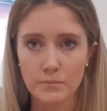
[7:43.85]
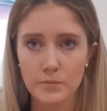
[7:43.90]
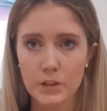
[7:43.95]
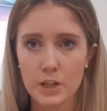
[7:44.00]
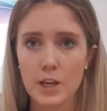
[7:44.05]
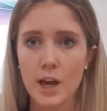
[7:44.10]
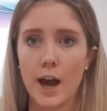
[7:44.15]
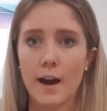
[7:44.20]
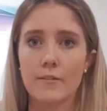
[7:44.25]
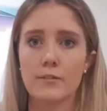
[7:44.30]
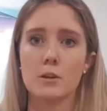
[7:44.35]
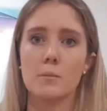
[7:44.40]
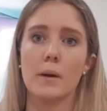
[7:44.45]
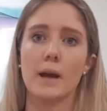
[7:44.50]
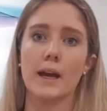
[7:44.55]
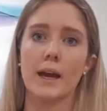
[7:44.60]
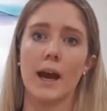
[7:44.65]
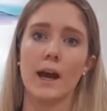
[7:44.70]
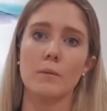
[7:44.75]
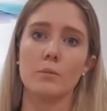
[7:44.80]
you have to
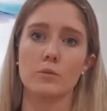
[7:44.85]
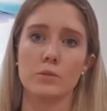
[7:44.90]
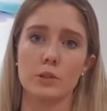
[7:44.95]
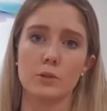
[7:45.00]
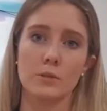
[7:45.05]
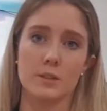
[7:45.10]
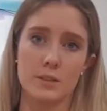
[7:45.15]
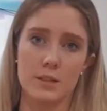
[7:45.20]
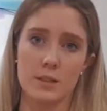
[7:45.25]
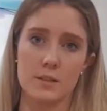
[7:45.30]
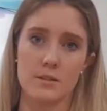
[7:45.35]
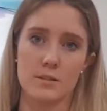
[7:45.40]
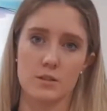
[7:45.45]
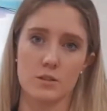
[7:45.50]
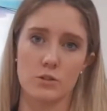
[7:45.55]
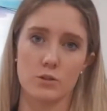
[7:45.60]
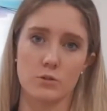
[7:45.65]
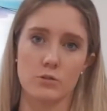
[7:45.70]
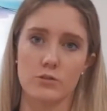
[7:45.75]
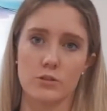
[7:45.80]
be able to assist the
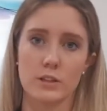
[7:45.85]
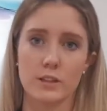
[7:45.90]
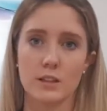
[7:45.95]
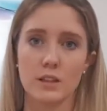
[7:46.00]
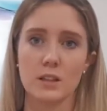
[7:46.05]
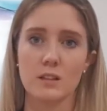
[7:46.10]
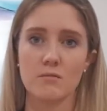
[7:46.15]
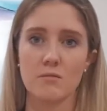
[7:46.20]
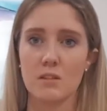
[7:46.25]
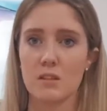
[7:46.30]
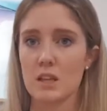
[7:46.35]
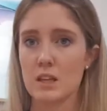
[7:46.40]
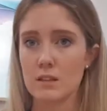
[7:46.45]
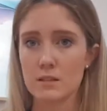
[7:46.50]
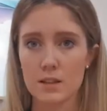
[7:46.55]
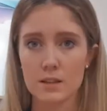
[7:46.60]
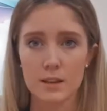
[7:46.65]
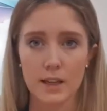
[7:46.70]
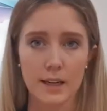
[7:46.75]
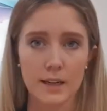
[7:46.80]
children in the things
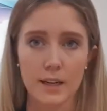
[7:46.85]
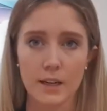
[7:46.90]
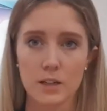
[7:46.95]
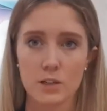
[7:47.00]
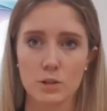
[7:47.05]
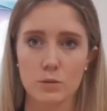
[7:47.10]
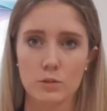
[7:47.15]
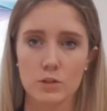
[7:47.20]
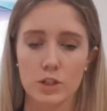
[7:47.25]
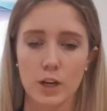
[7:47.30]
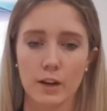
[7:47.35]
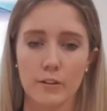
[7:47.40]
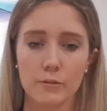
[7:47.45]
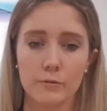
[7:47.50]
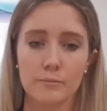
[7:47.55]
that they need to achieve.